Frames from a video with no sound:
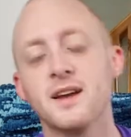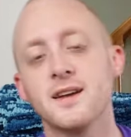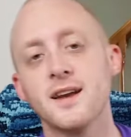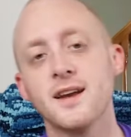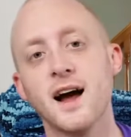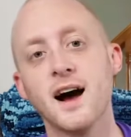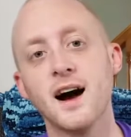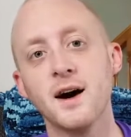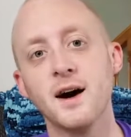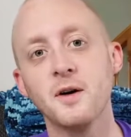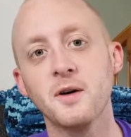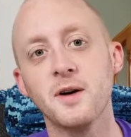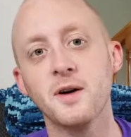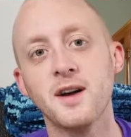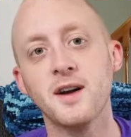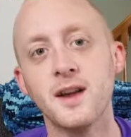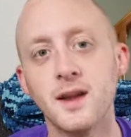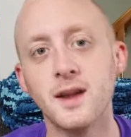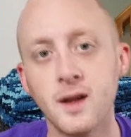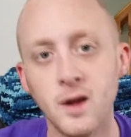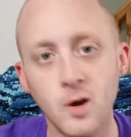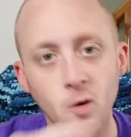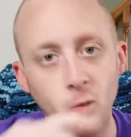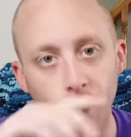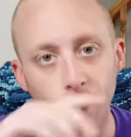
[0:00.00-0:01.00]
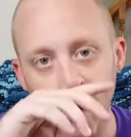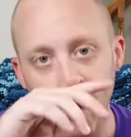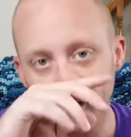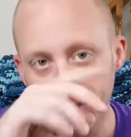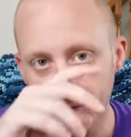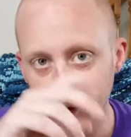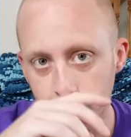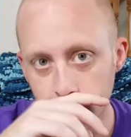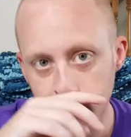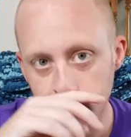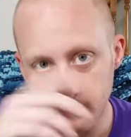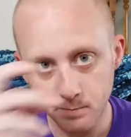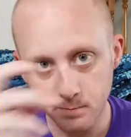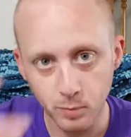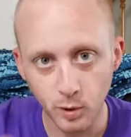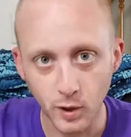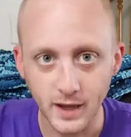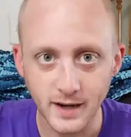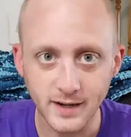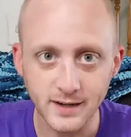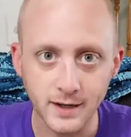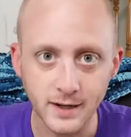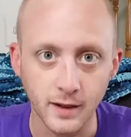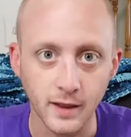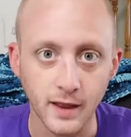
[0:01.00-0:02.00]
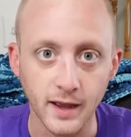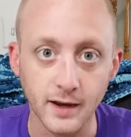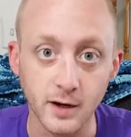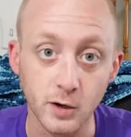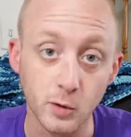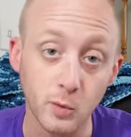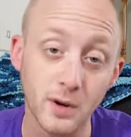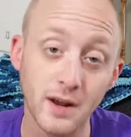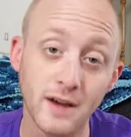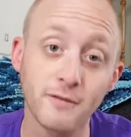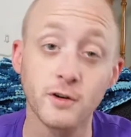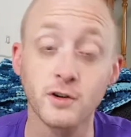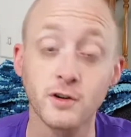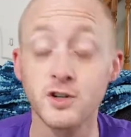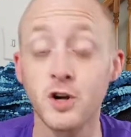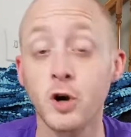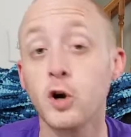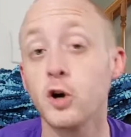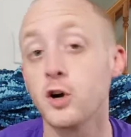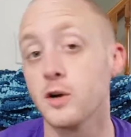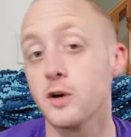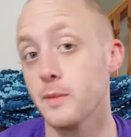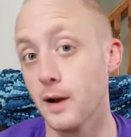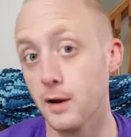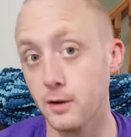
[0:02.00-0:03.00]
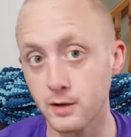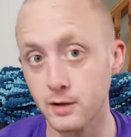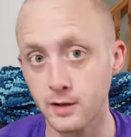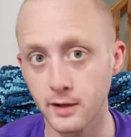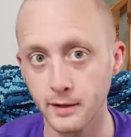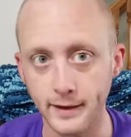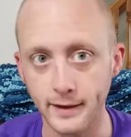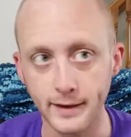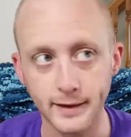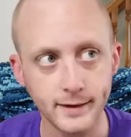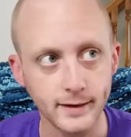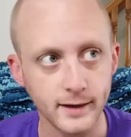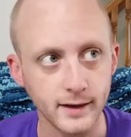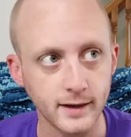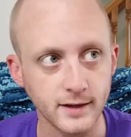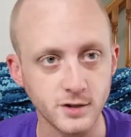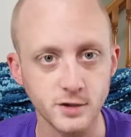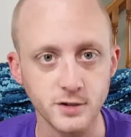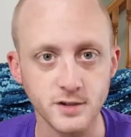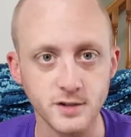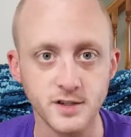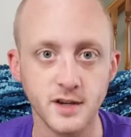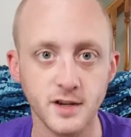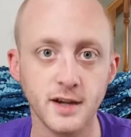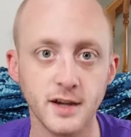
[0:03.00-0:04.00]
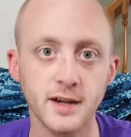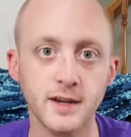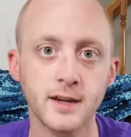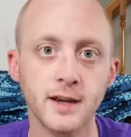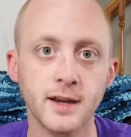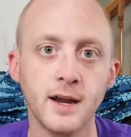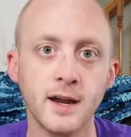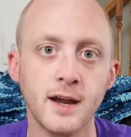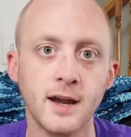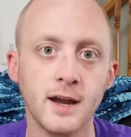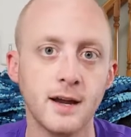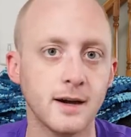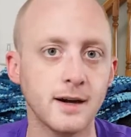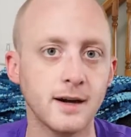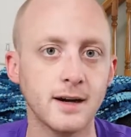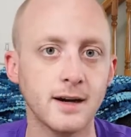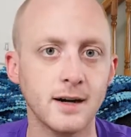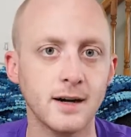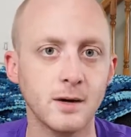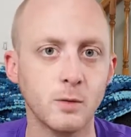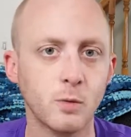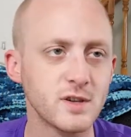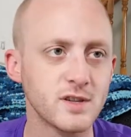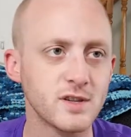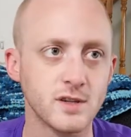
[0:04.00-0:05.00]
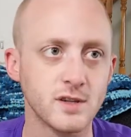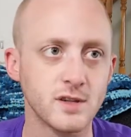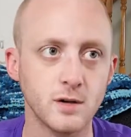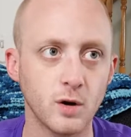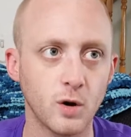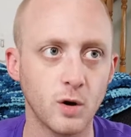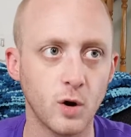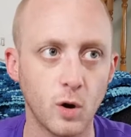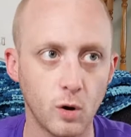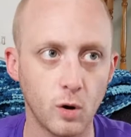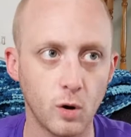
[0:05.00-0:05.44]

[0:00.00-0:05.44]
Now, when I first played Clank, or when I first heard about Clank, I should say, I wasn't